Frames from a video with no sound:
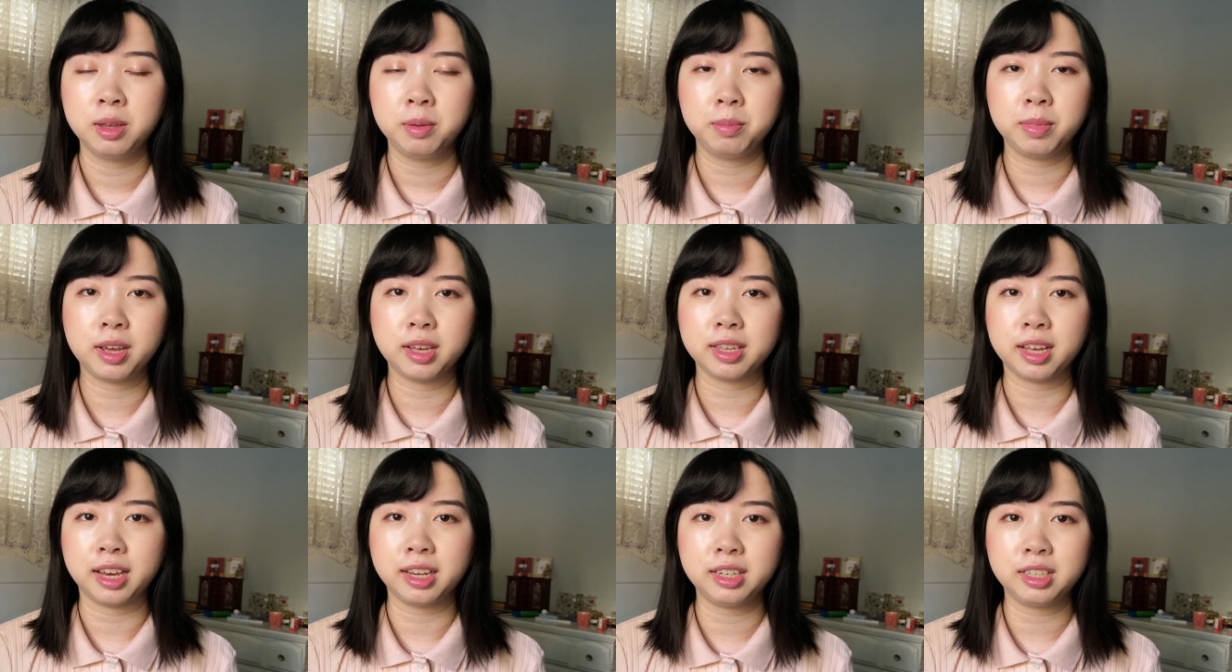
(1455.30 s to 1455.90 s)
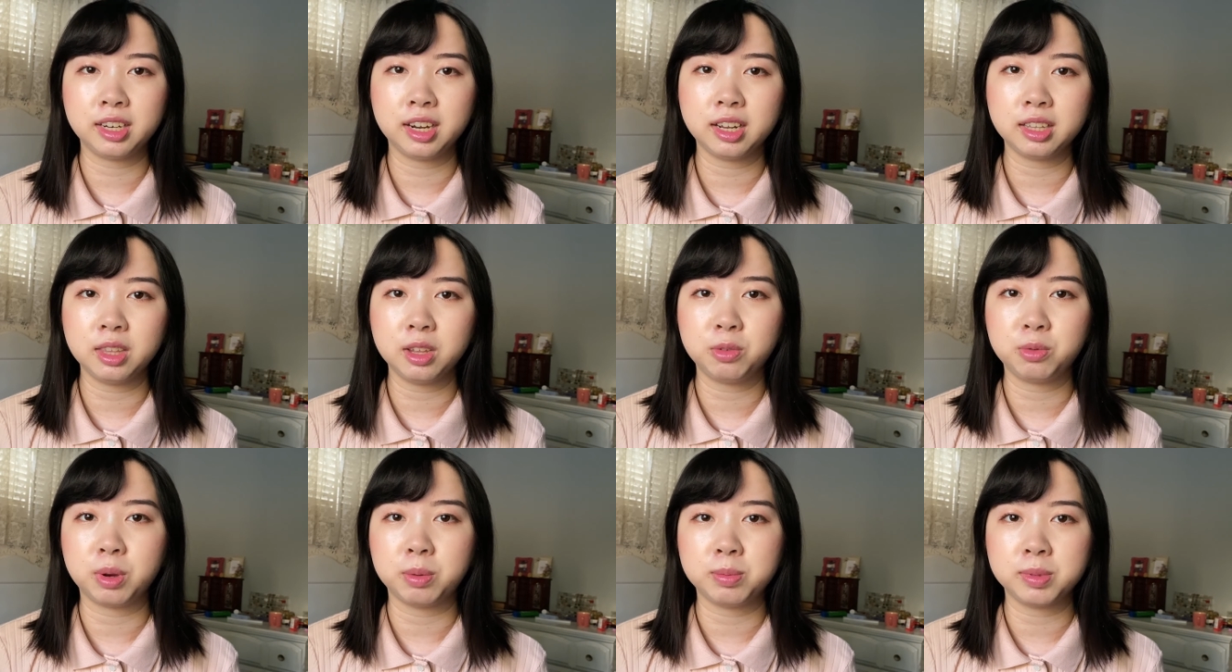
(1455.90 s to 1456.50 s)
because I checked their
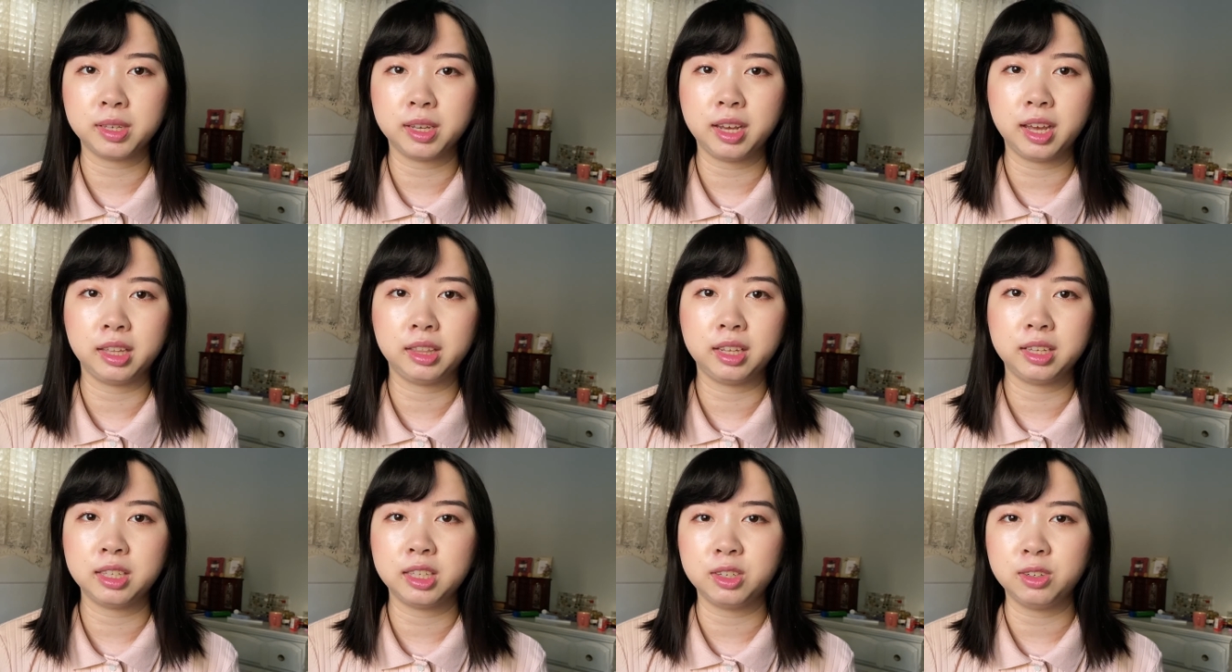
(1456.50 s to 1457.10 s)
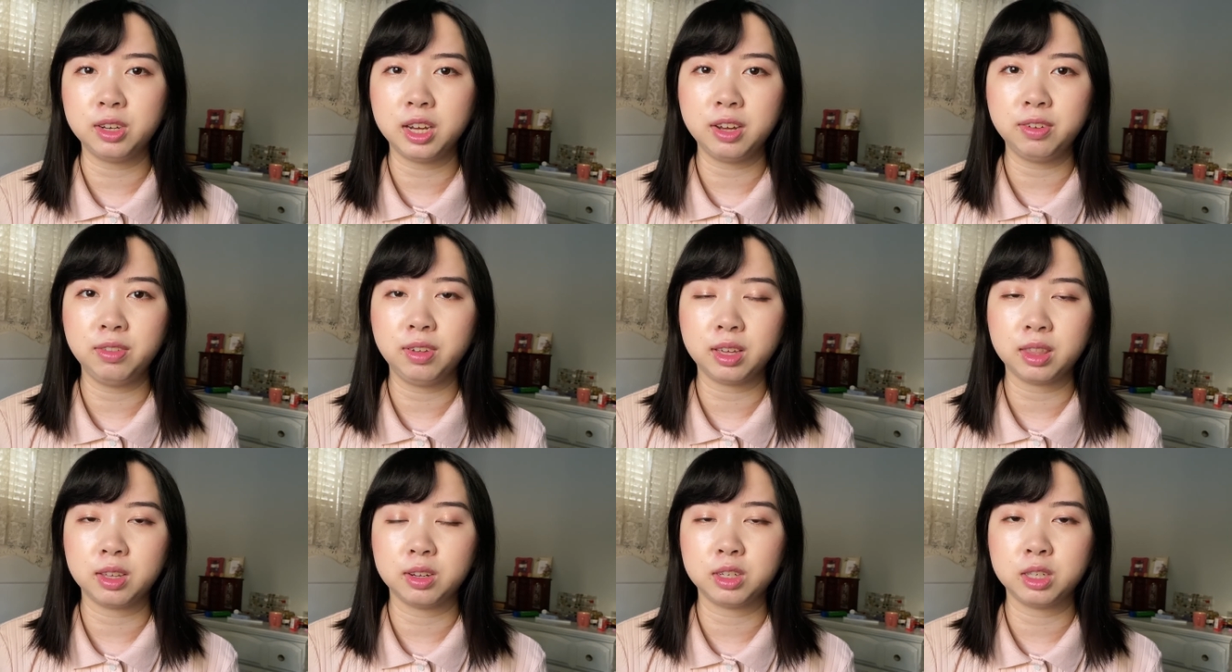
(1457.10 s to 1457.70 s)
website and they still have
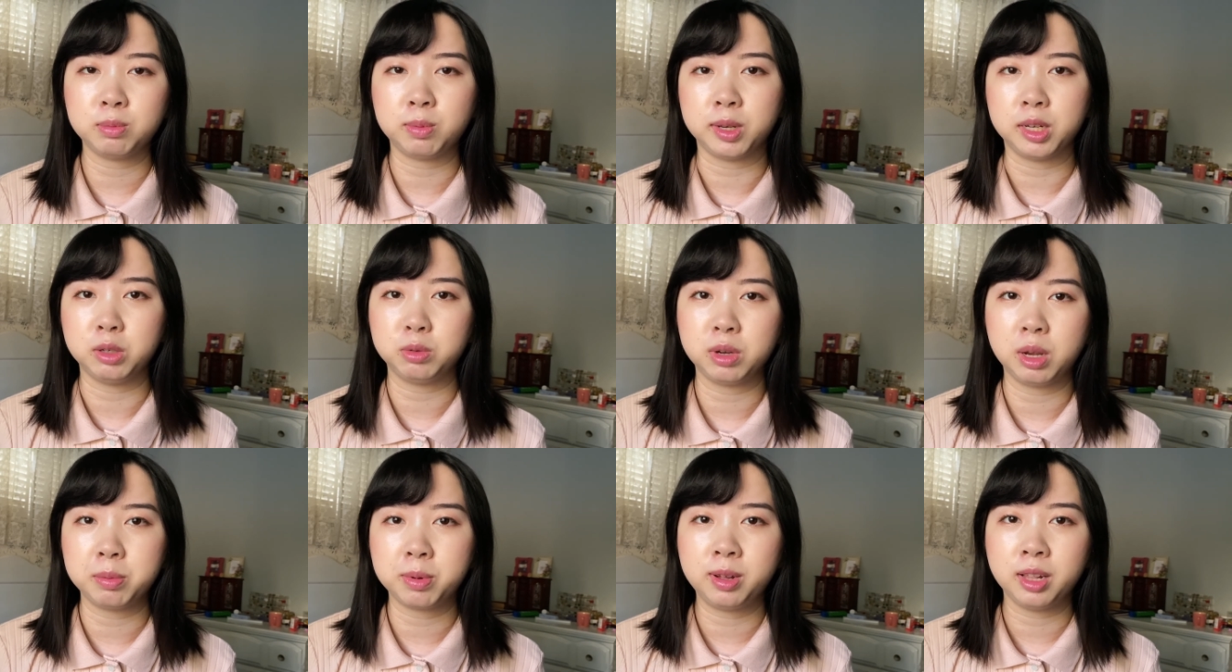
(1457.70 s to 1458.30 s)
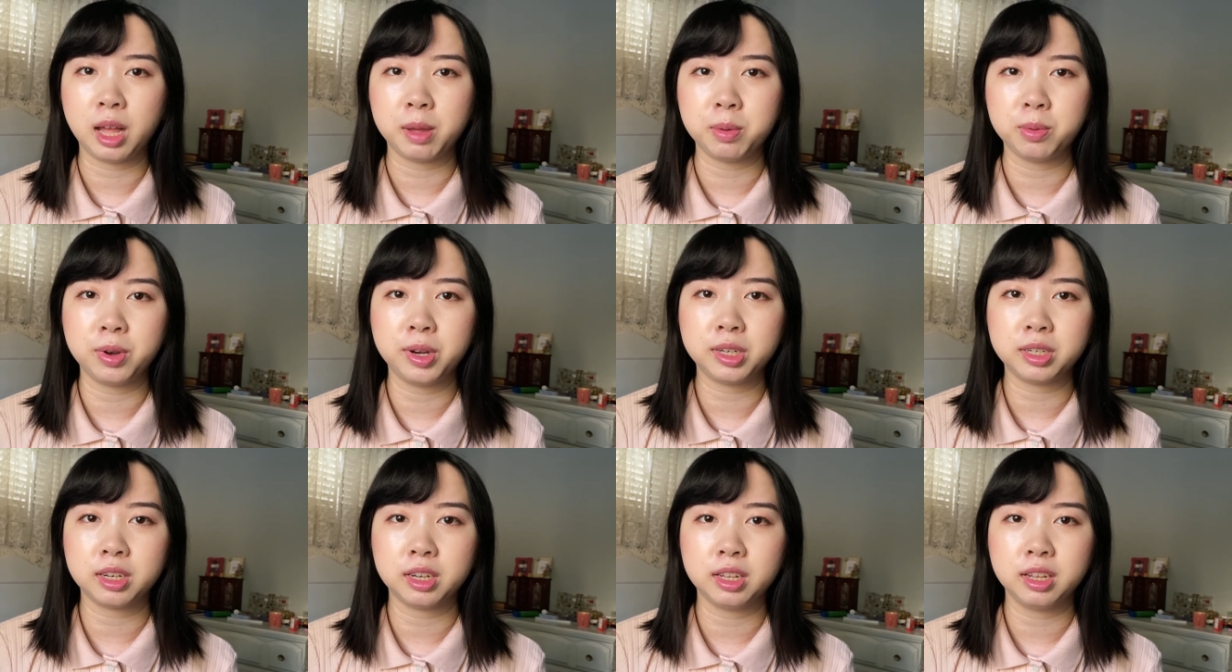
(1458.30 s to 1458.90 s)
like their SpongeBob
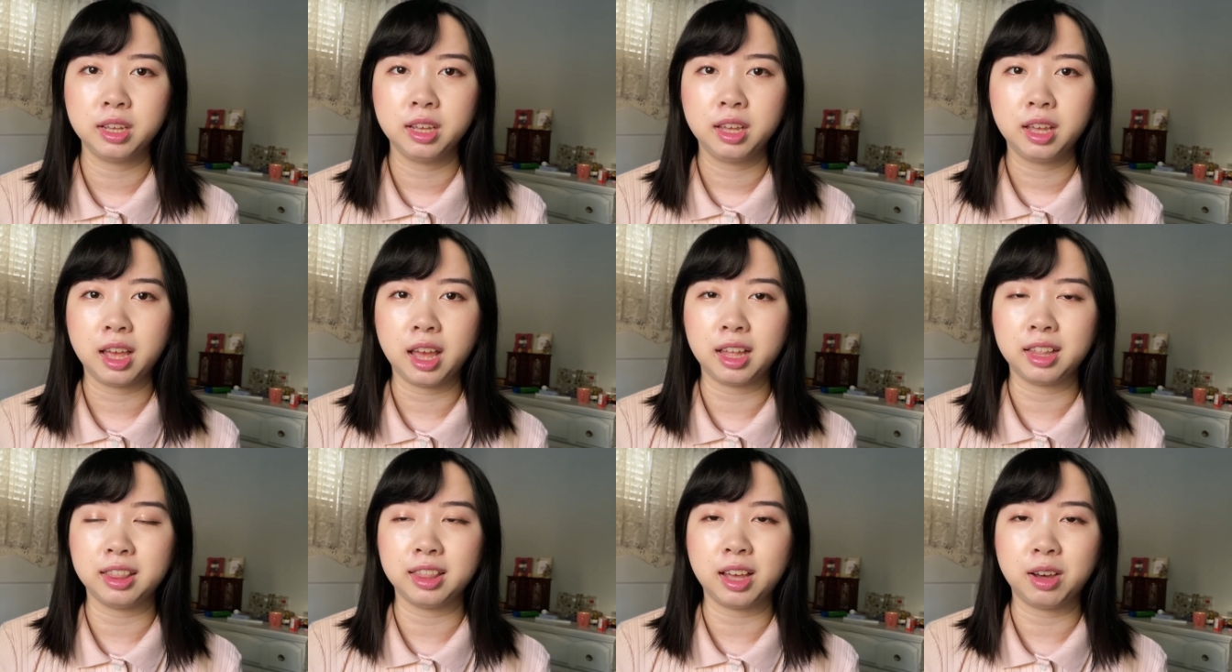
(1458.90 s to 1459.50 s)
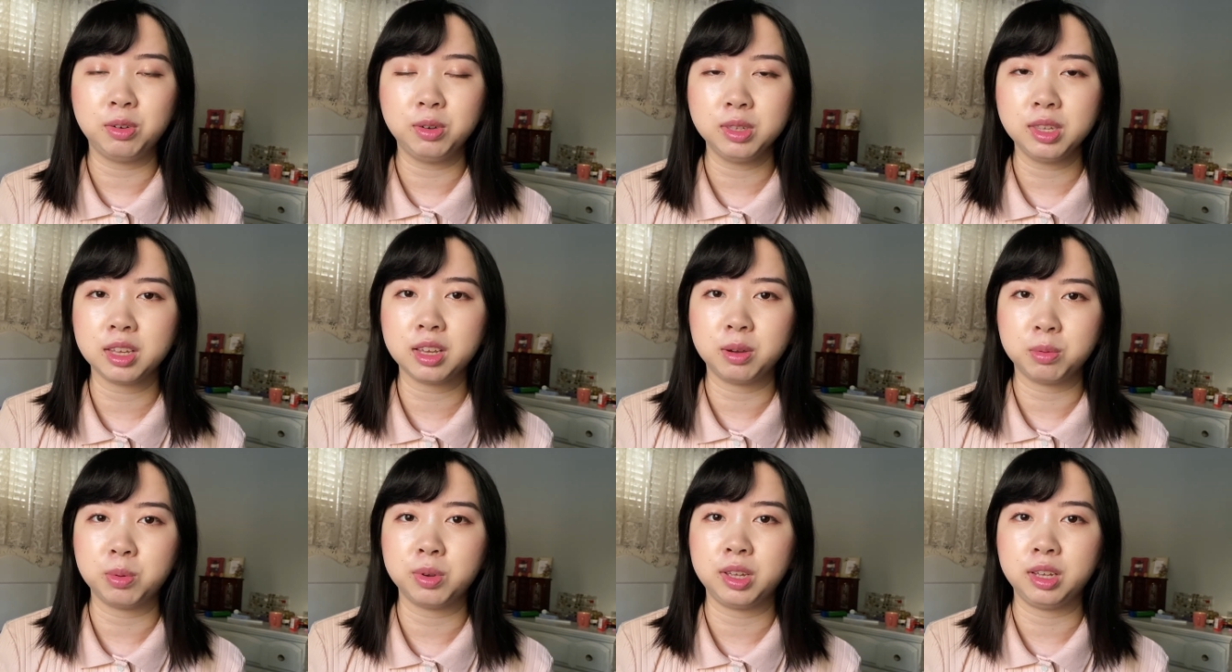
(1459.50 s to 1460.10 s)
collaboration, and that was like
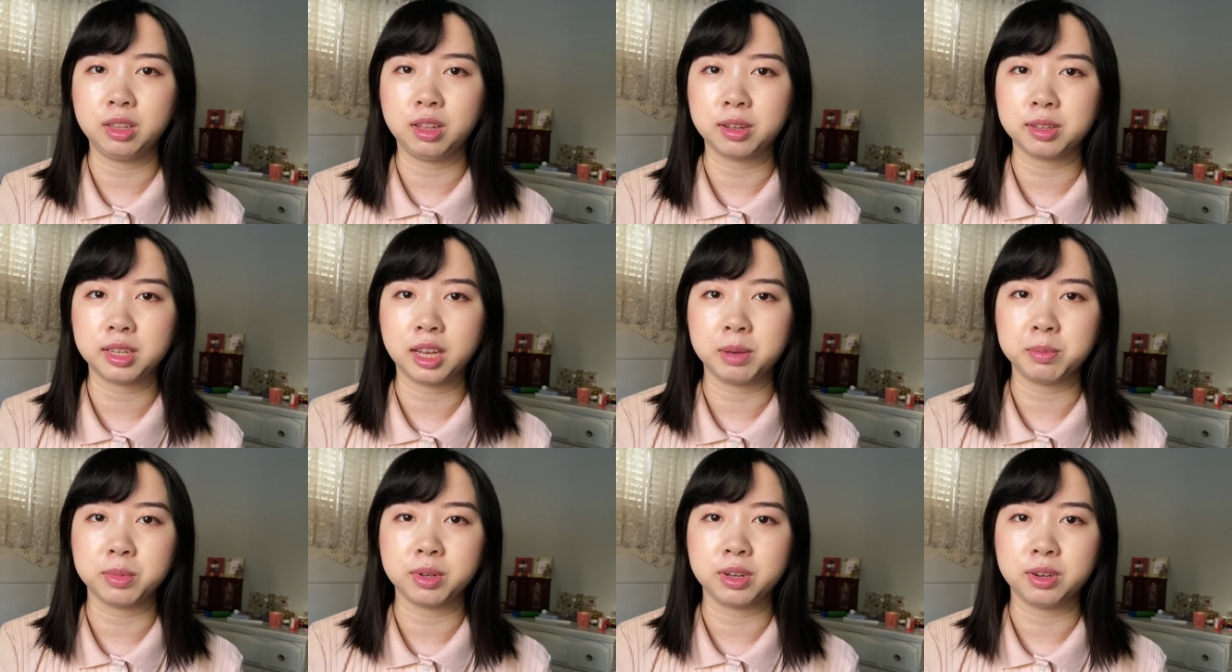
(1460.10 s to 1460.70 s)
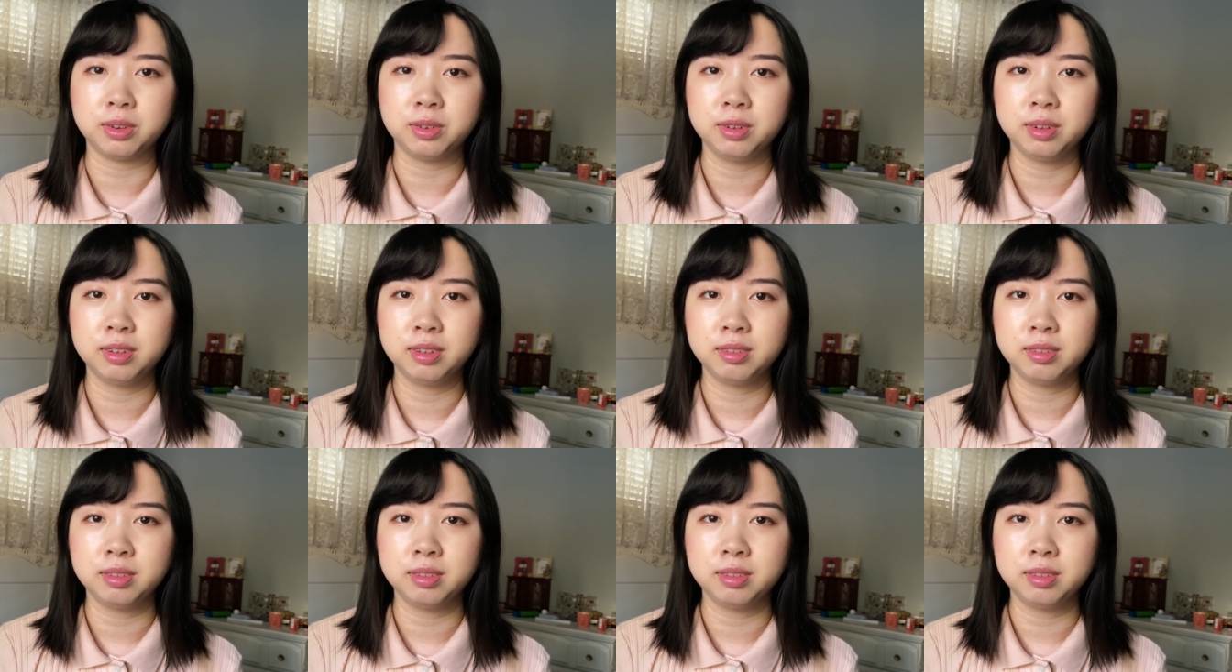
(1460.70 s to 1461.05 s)
a pretty long time ago.